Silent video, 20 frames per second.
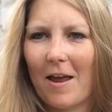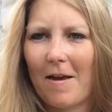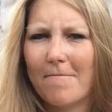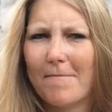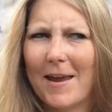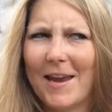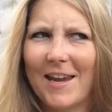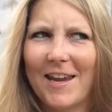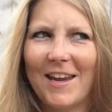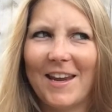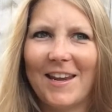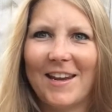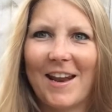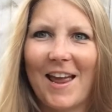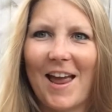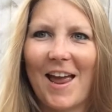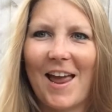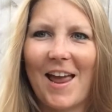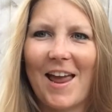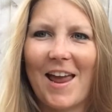making
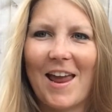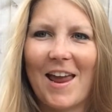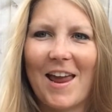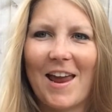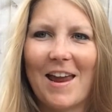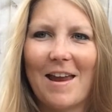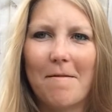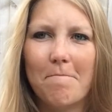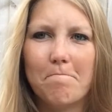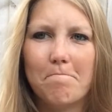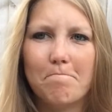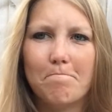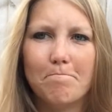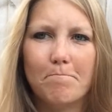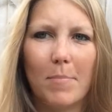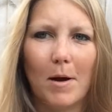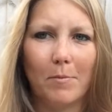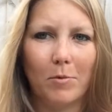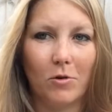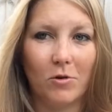a
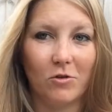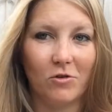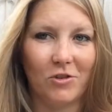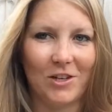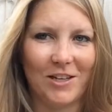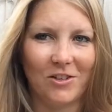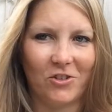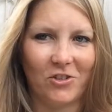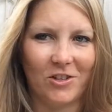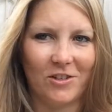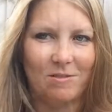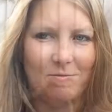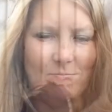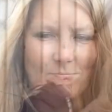bubble contraction.